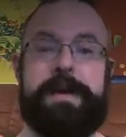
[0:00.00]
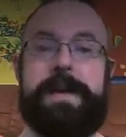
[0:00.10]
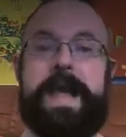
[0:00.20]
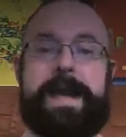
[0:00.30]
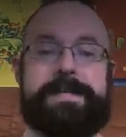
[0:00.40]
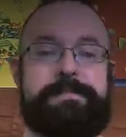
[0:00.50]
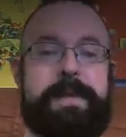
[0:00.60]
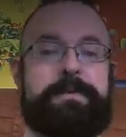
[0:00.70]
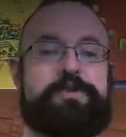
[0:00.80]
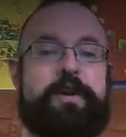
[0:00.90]
Next,
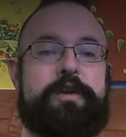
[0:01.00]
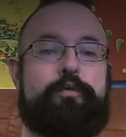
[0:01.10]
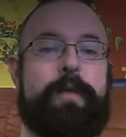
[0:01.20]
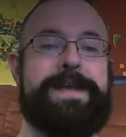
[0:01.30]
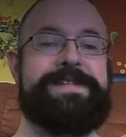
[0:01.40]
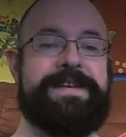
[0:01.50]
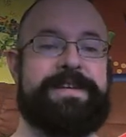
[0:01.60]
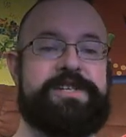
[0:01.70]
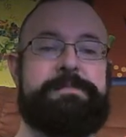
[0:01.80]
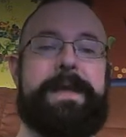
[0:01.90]
people started
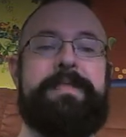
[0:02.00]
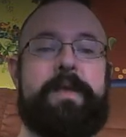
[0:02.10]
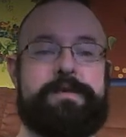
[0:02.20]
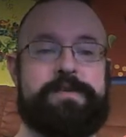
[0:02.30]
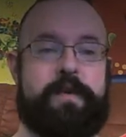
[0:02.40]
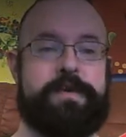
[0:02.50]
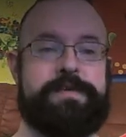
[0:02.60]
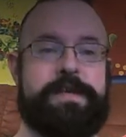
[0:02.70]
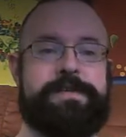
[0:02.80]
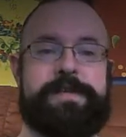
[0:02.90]
racing to spend those star
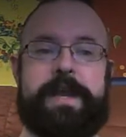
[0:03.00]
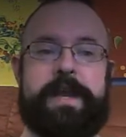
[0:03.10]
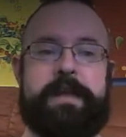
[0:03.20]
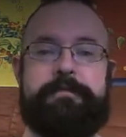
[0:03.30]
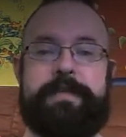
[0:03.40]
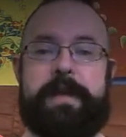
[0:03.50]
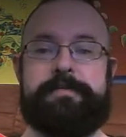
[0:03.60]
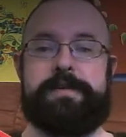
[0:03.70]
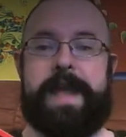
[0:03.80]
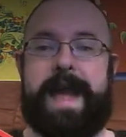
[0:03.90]
seeds, thinking if
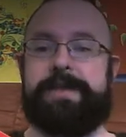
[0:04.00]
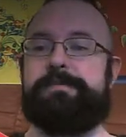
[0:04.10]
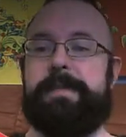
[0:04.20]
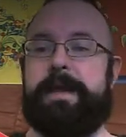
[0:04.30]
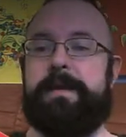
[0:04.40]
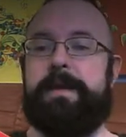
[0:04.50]
devs catch me,